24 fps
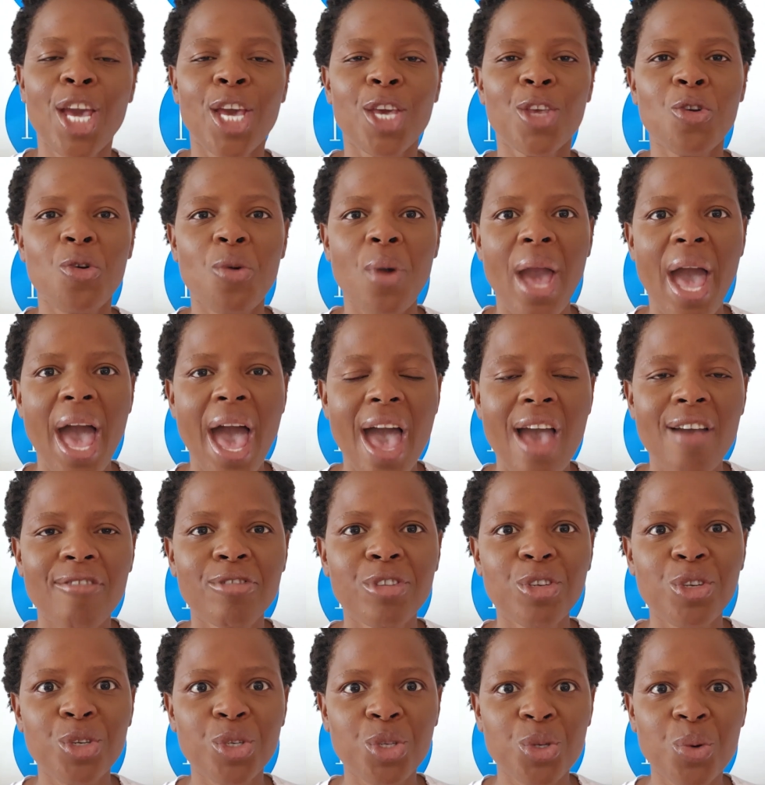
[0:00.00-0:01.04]
You have
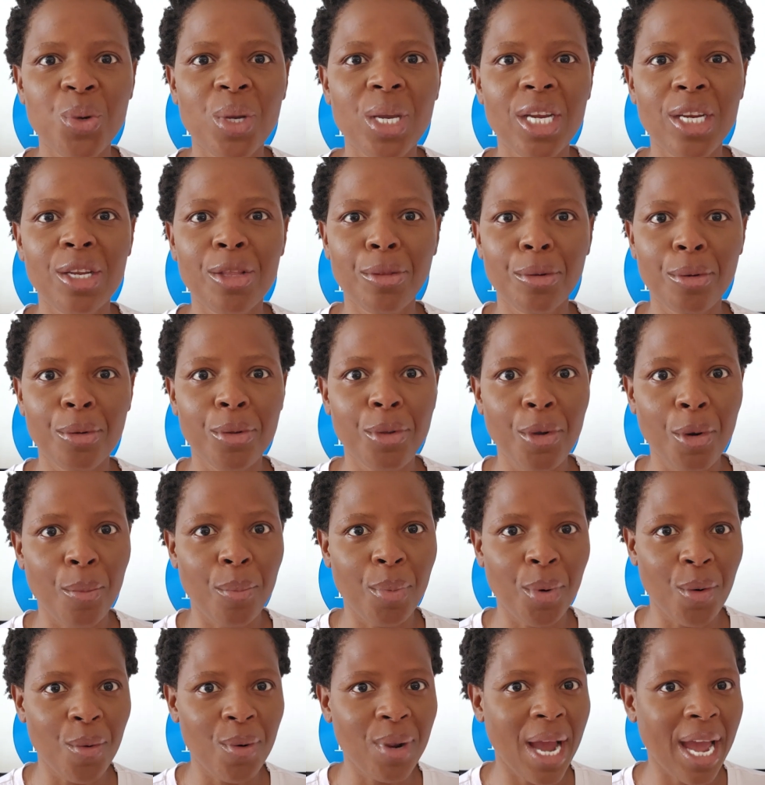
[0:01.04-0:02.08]
to do it through your
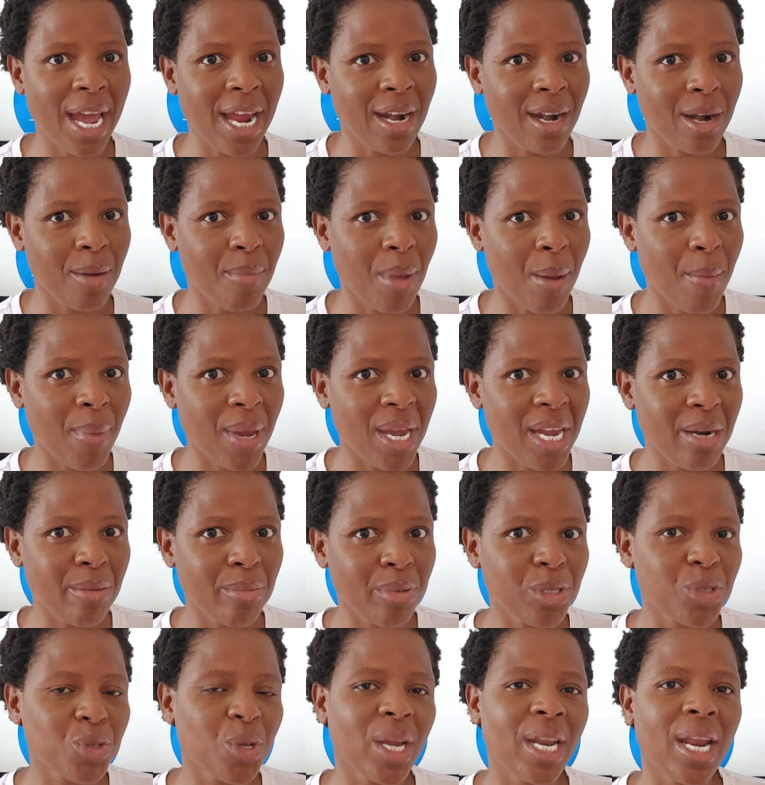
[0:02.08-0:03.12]
broker. And remember, in
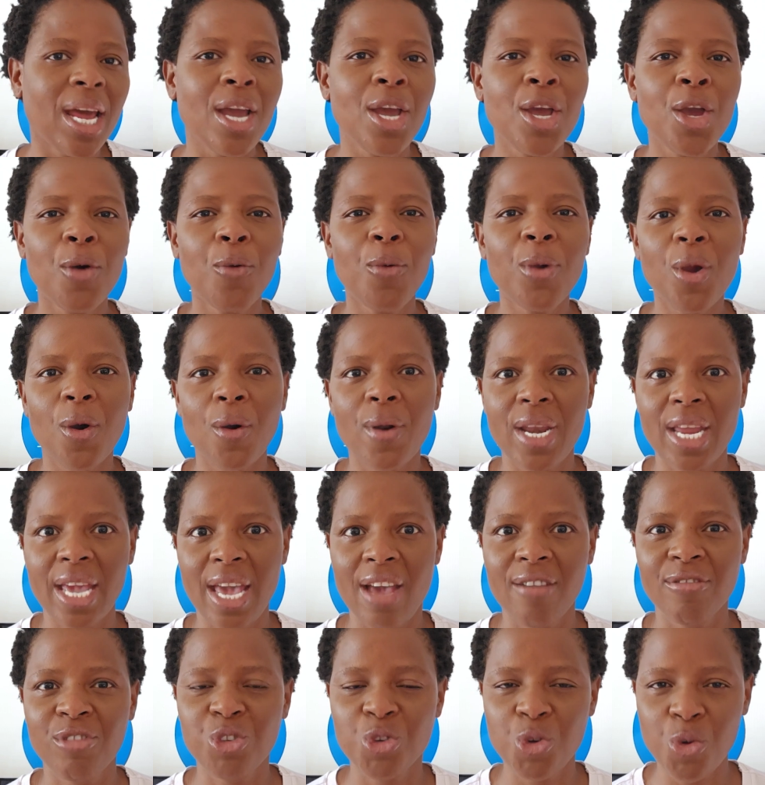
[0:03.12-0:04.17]
Botswana, we only
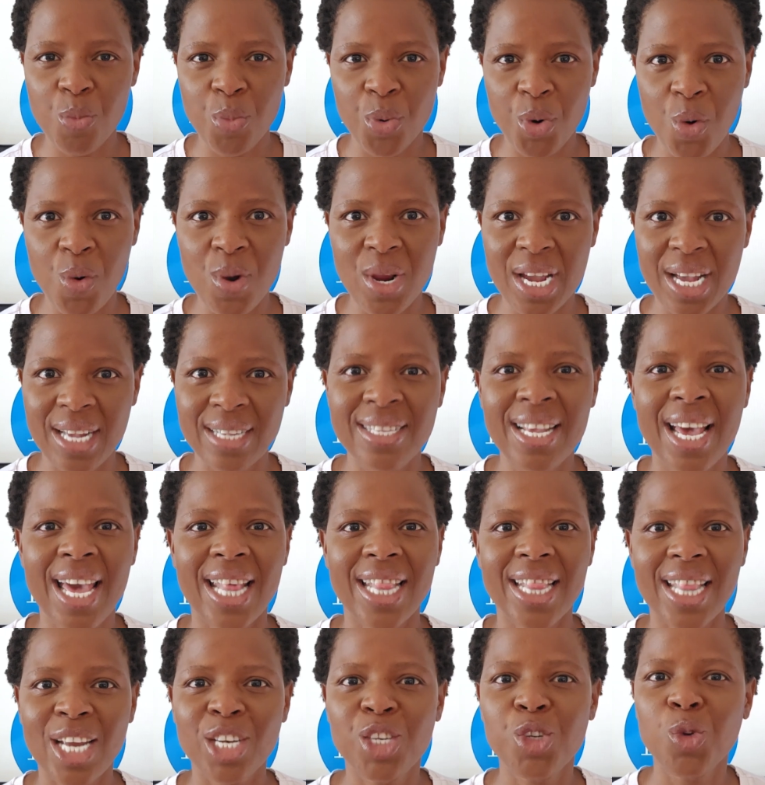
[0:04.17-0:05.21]
have 2 brokers
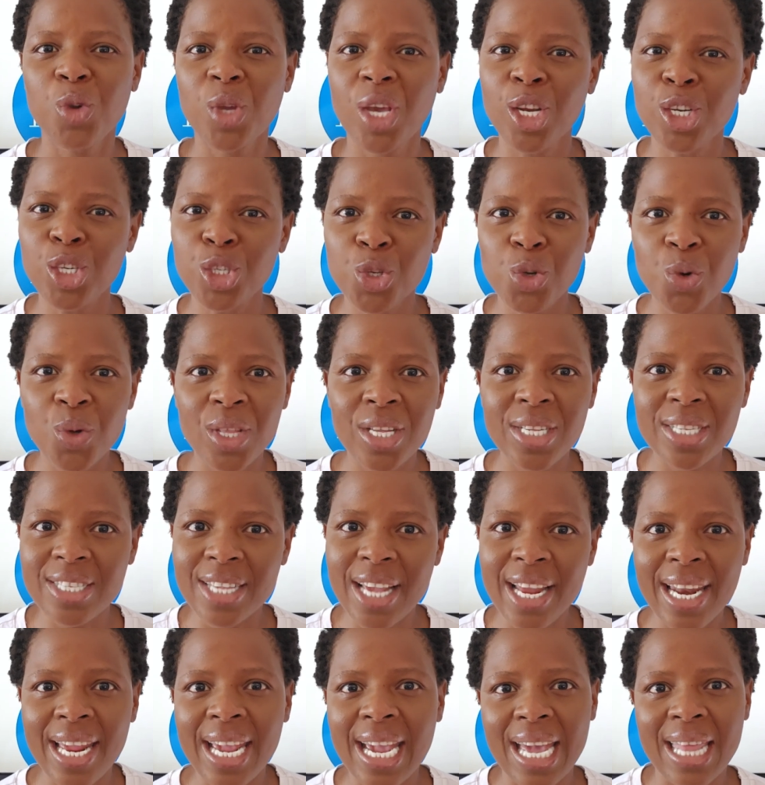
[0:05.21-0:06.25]
that you can do the
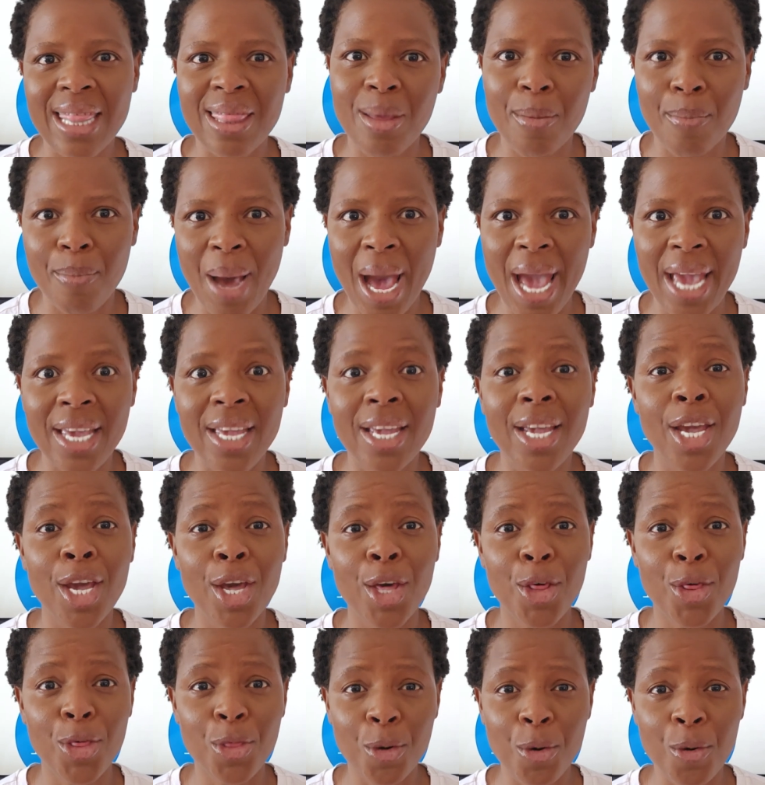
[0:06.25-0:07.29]
selling and the buying
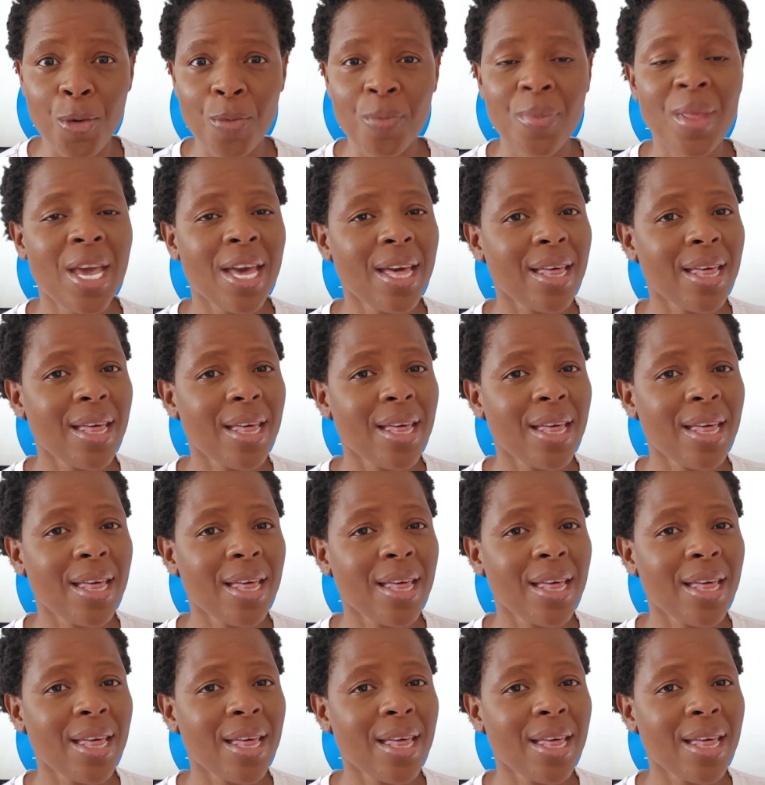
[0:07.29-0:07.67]
through.